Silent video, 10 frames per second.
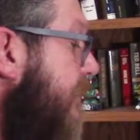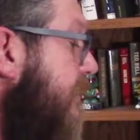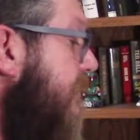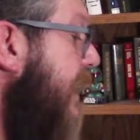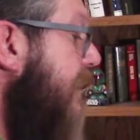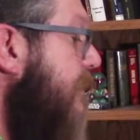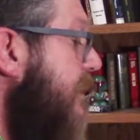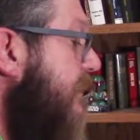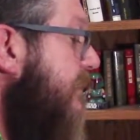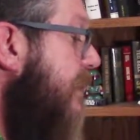
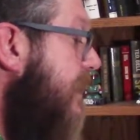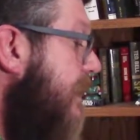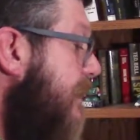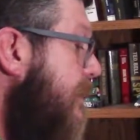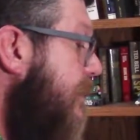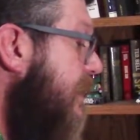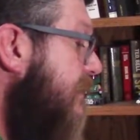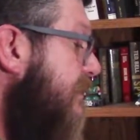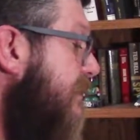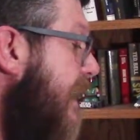environments. You
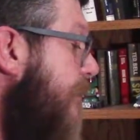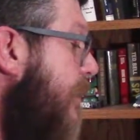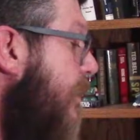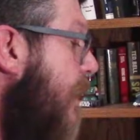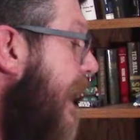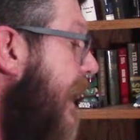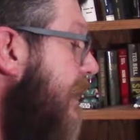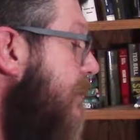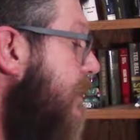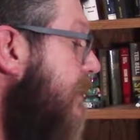can step
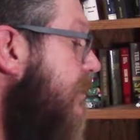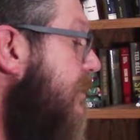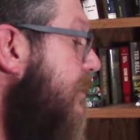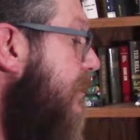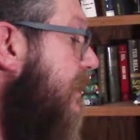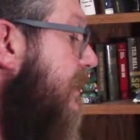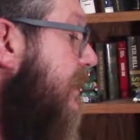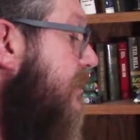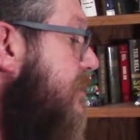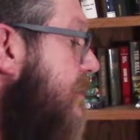away. You can do the
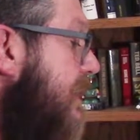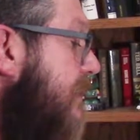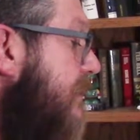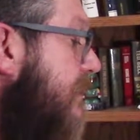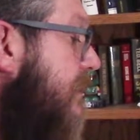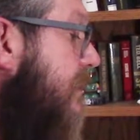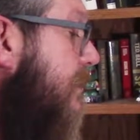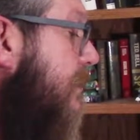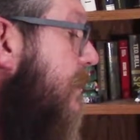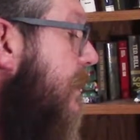things you need to
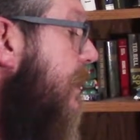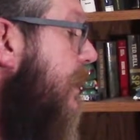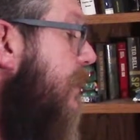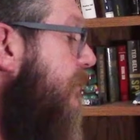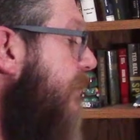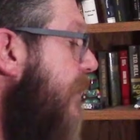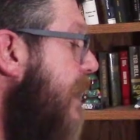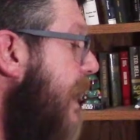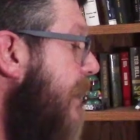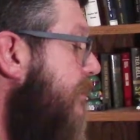do to
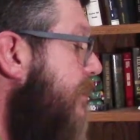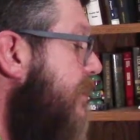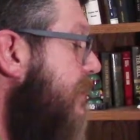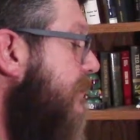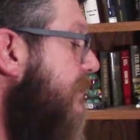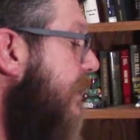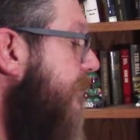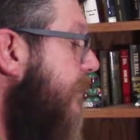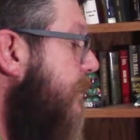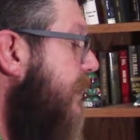not put
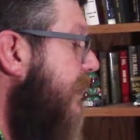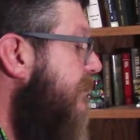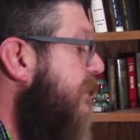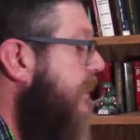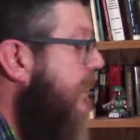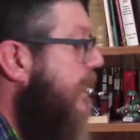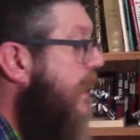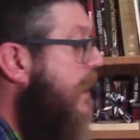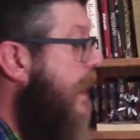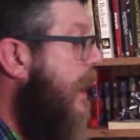yourself at risk
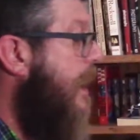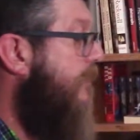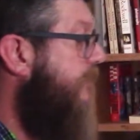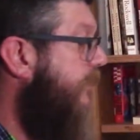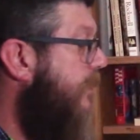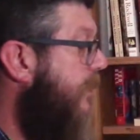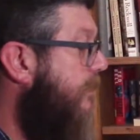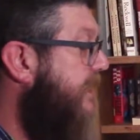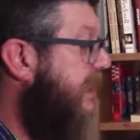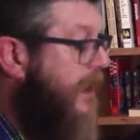of
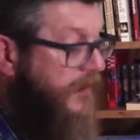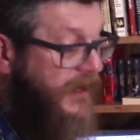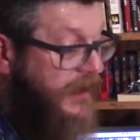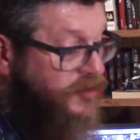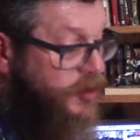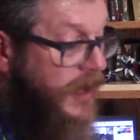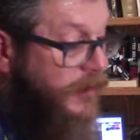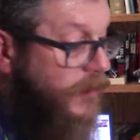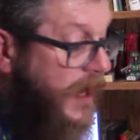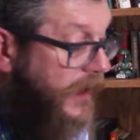becoming a
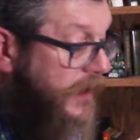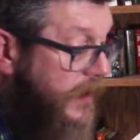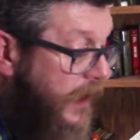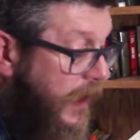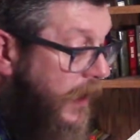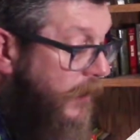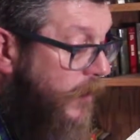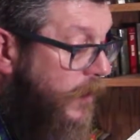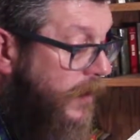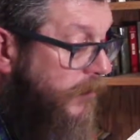train wreck,
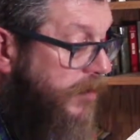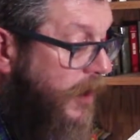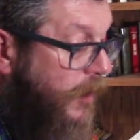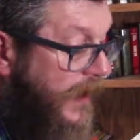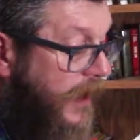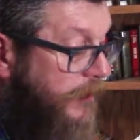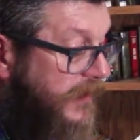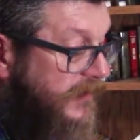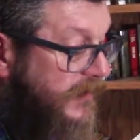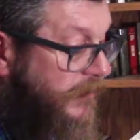or blowing up
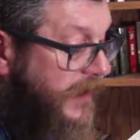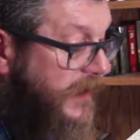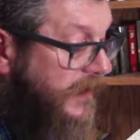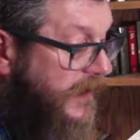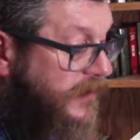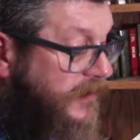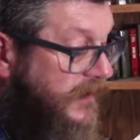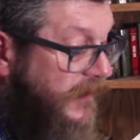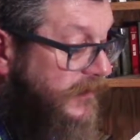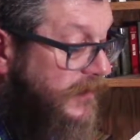at somebody that
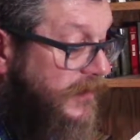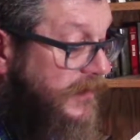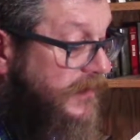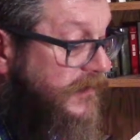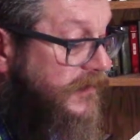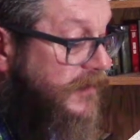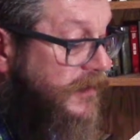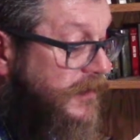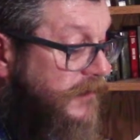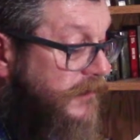doesn't
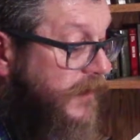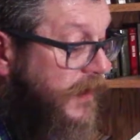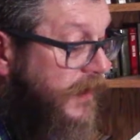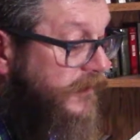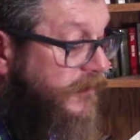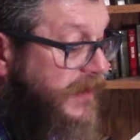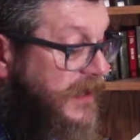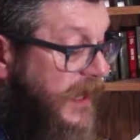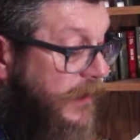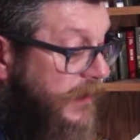deserve to be
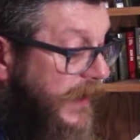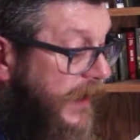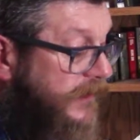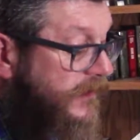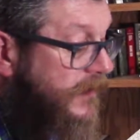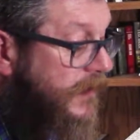yelled at,